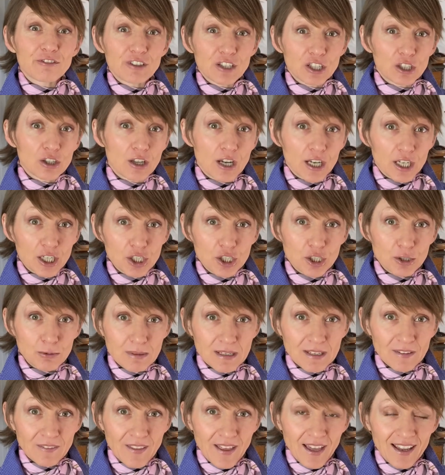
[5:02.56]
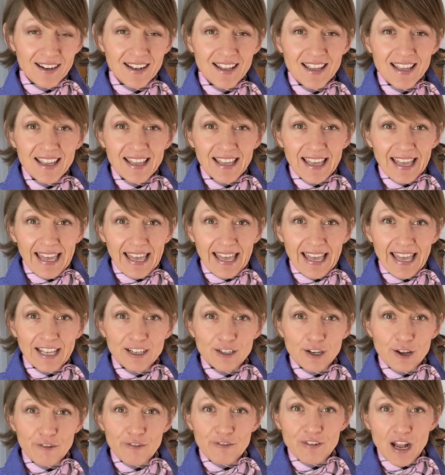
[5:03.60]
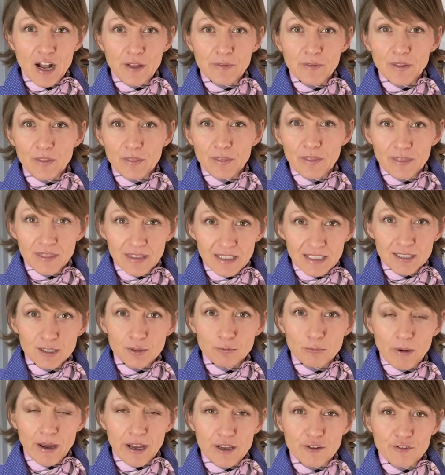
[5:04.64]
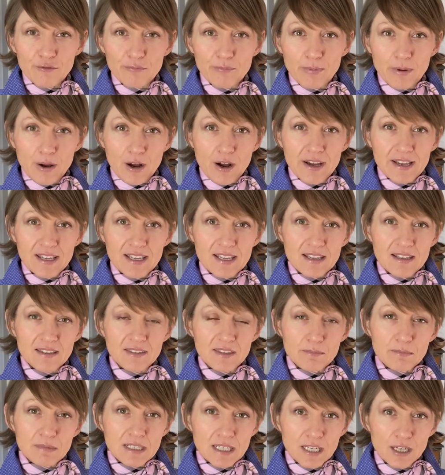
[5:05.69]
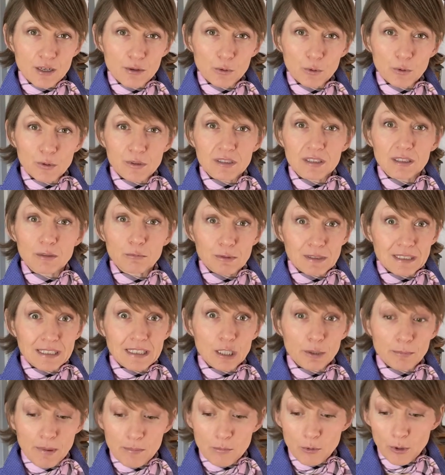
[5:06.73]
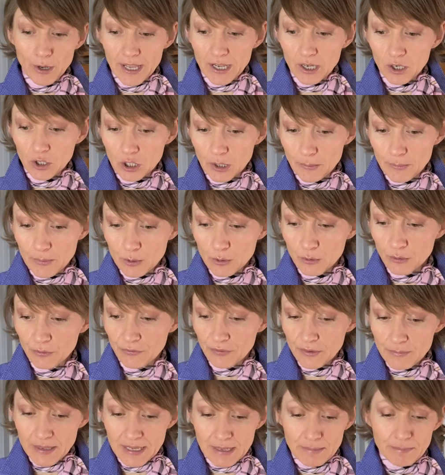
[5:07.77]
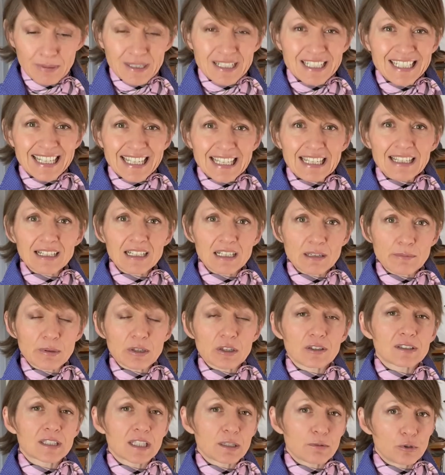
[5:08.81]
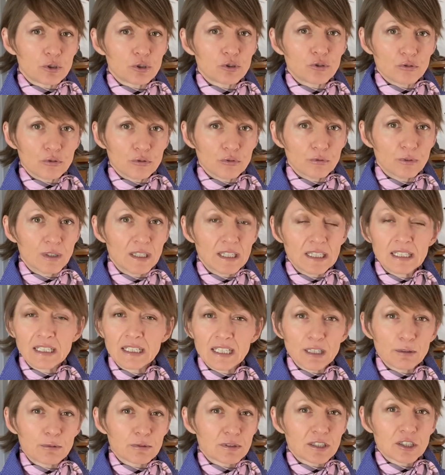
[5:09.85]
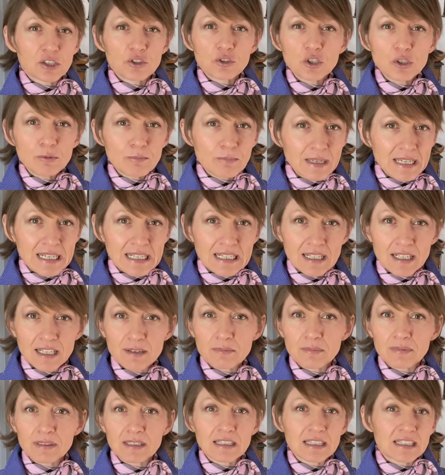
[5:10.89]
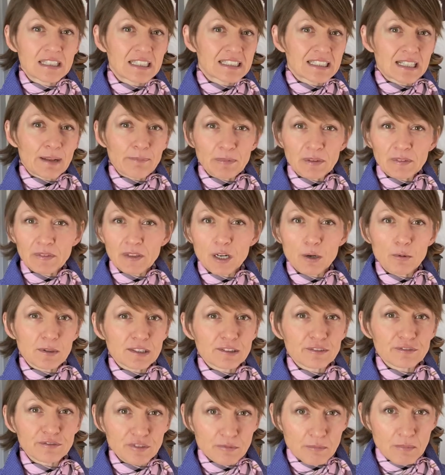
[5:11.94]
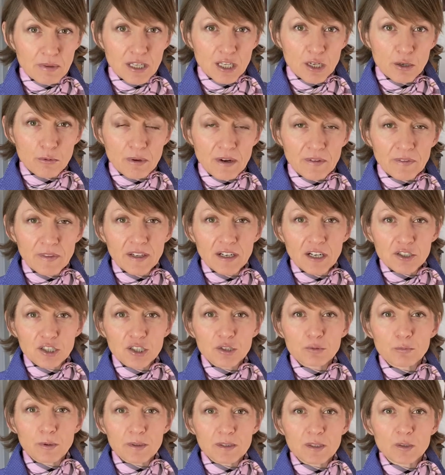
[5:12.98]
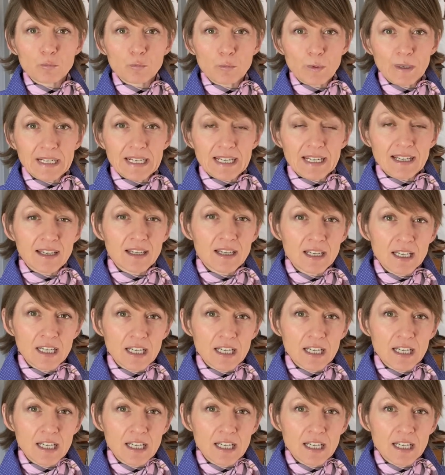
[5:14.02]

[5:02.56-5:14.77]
feel like doing that. And I found that this way of buying the materials was a little bit more economical for me, particularly because they were new. It was a new medium, something that I wasn't familiar with, and I just wasn't willing